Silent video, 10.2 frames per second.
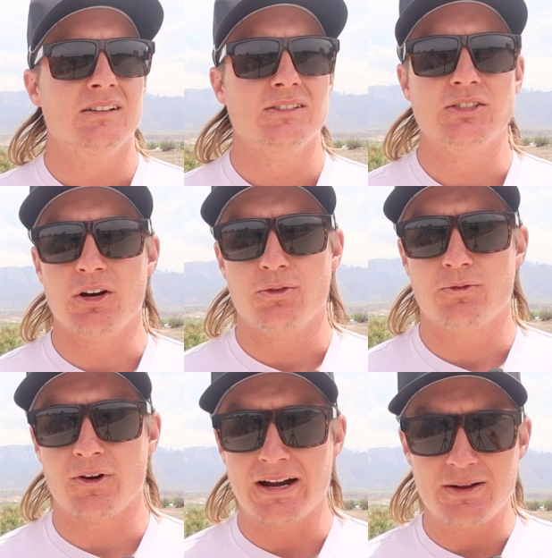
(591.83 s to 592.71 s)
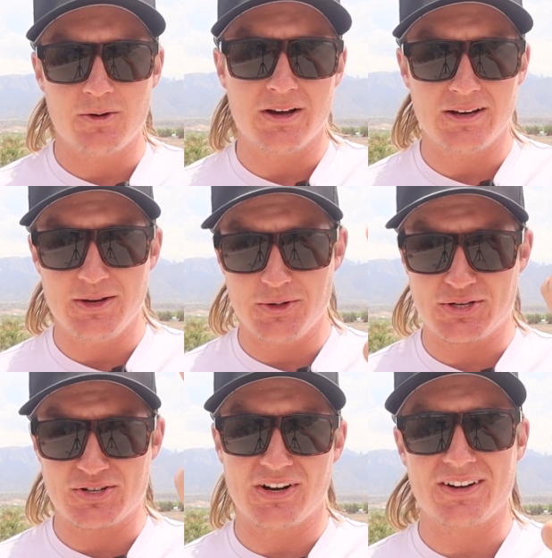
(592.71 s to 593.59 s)
So for anyone who is
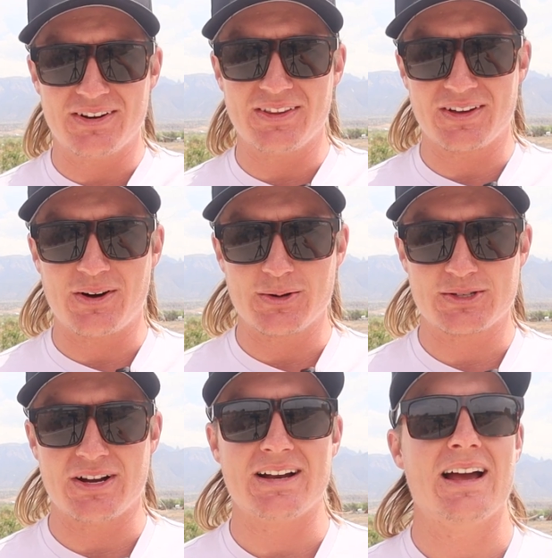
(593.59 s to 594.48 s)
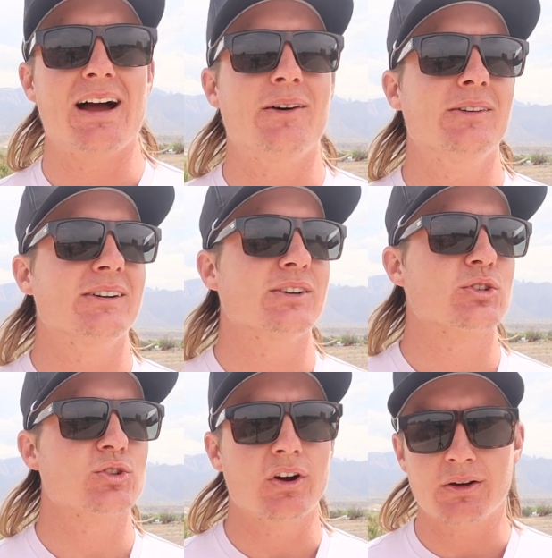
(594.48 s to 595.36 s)
struggling on the course right now or
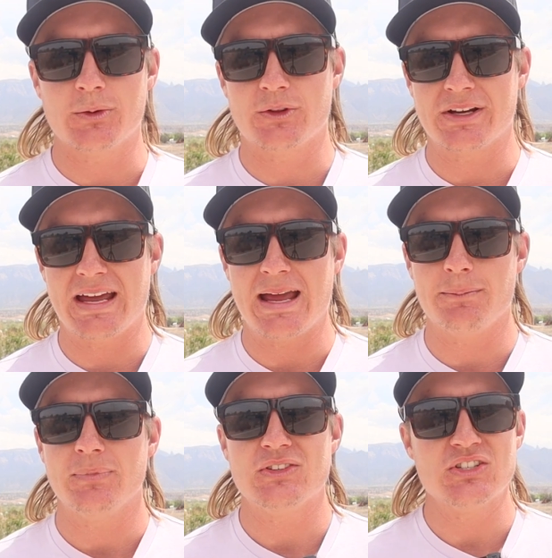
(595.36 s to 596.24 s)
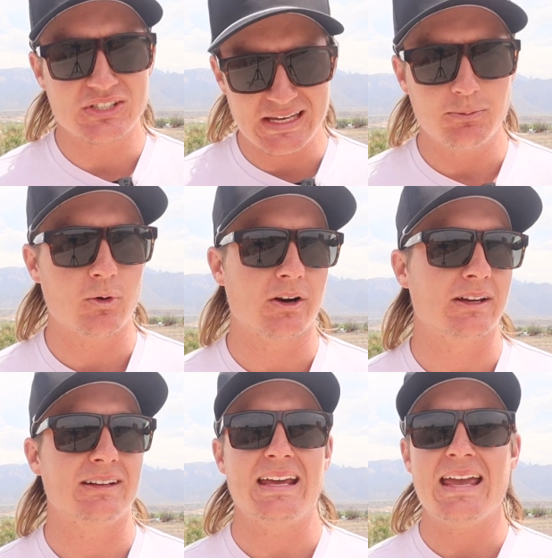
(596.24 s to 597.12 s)
struggling with their game, just keep
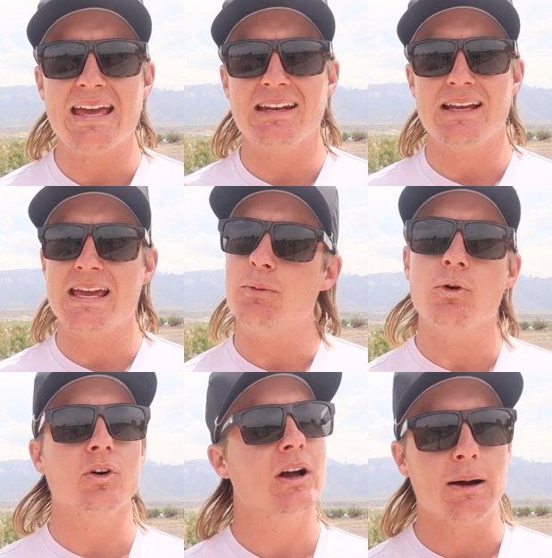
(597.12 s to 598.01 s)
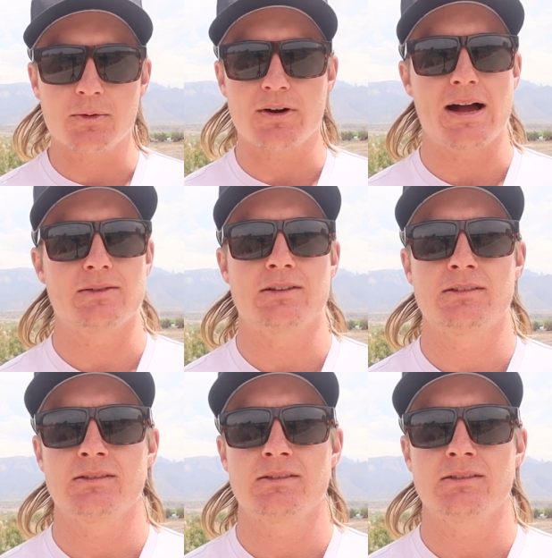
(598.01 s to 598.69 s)
working. It will come around.